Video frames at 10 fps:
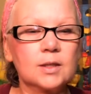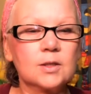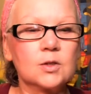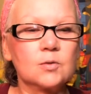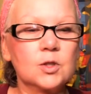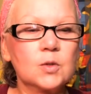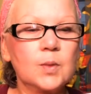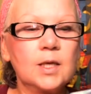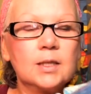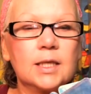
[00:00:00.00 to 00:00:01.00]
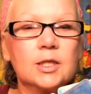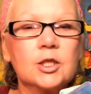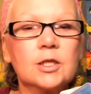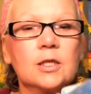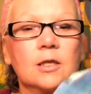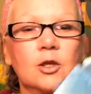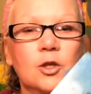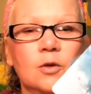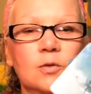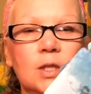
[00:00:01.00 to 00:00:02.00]
So just pay attention to the
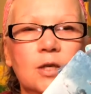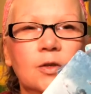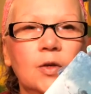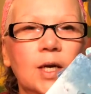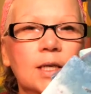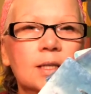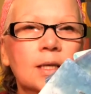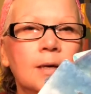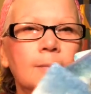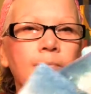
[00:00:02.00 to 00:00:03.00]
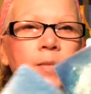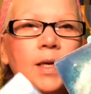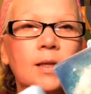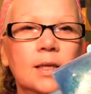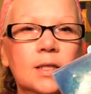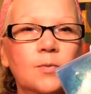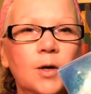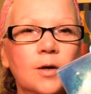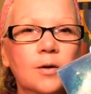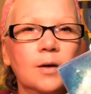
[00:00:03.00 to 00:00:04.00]
cues here, you guys, and that's
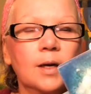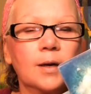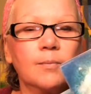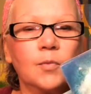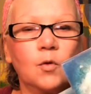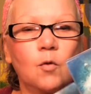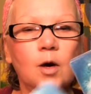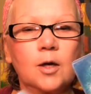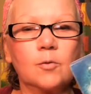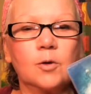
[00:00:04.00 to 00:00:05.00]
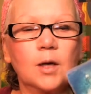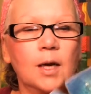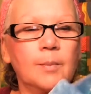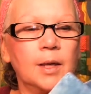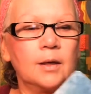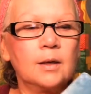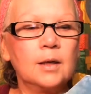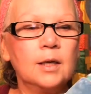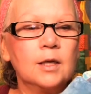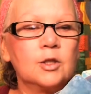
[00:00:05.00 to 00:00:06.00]
where the water will come in
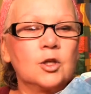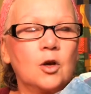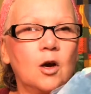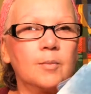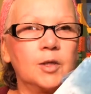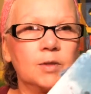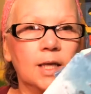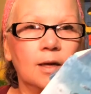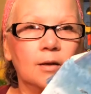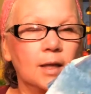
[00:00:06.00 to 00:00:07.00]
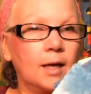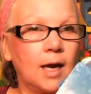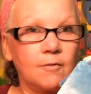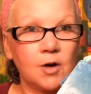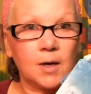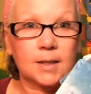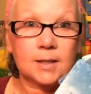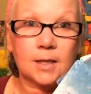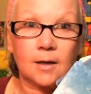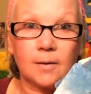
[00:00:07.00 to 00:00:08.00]
to calm you down, like have a hot
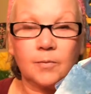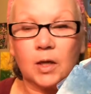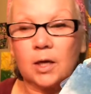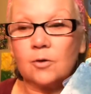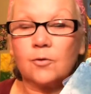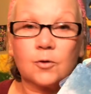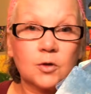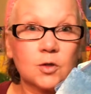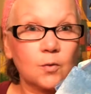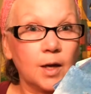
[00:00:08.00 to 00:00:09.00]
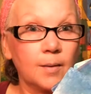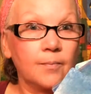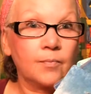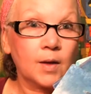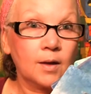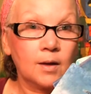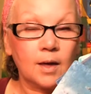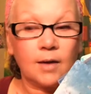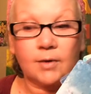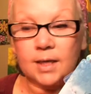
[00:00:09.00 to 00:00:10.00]
tub, like go for a swim,
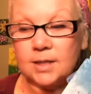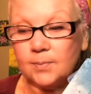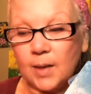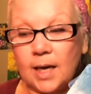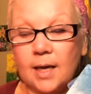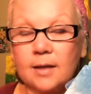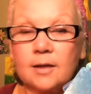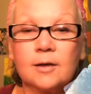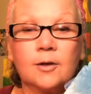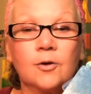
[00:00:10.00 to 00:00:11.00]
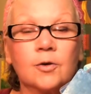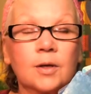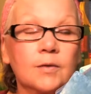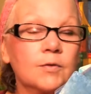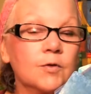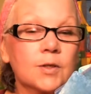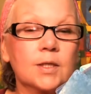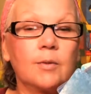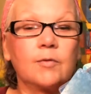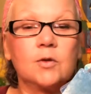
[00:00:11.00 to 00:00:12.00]
have a nice bath, you know, even for
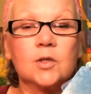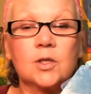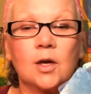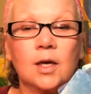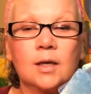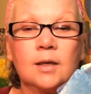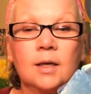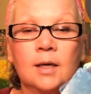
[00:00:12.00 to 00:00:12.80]
some of you, sauna.